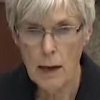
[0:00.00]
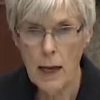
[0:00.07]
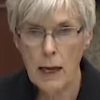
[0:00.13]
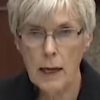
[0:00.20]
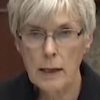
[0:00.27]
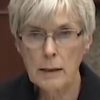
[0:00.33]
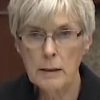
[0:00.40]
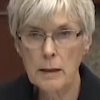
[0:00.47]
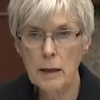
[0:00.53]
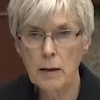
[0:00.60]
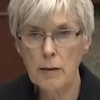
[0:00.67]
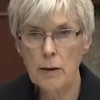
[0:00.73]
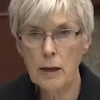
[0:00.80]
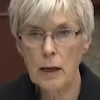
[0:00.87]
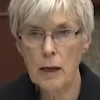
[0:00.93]
And
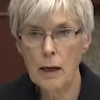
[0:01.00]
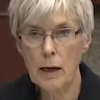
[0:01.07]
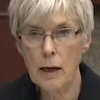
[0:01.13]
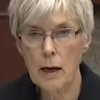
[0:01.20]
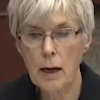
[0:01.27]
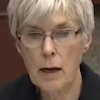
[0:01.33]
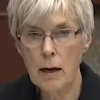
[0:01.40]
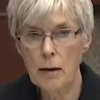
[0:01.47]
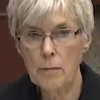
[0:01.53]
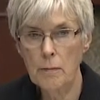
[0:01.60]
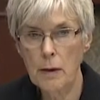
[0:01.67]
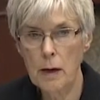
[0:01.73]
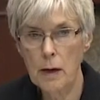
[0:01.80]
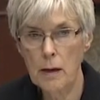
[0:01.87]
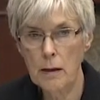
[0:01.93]
the
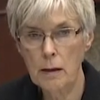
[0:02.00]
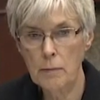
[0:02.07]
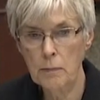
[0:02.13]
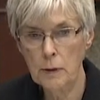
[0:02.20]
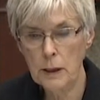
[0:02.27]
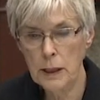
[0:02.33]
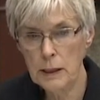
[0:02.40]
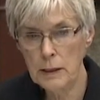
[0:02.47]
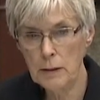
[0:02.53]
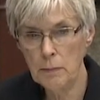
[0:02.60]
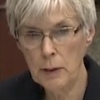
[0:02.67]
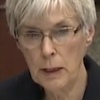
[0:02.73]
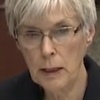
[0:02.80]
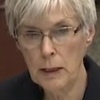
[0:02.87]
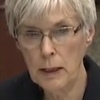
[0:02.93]

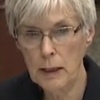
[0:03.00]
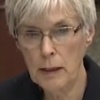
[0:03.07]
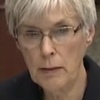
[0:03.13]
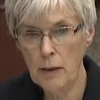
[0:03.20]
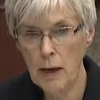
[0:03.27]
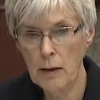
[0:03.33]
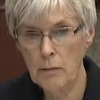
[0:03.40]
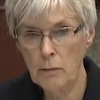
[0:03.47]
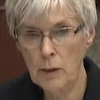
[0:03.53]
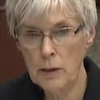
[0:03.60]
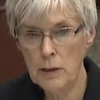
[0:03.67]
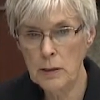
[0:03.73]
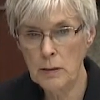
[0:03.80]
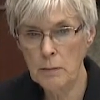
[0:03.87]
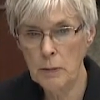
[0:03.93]
predictability then
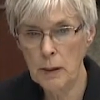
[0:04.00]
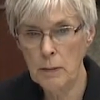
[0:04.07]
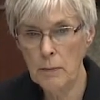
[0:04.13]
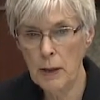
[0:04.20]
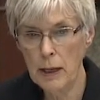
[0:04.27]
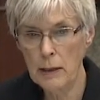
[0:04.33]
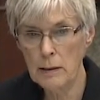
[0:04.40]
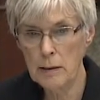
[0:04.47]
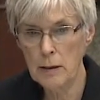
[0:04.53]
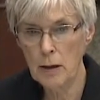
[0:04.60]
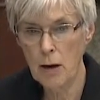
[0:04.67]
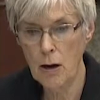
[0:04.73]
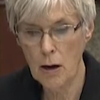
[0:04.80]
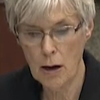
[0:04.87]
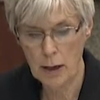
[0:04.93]
was to be based
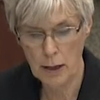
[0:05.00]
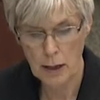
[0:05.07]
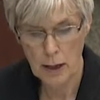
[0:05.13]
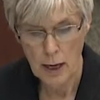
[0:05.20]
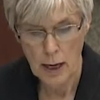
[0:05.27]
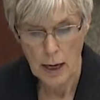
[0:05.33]
on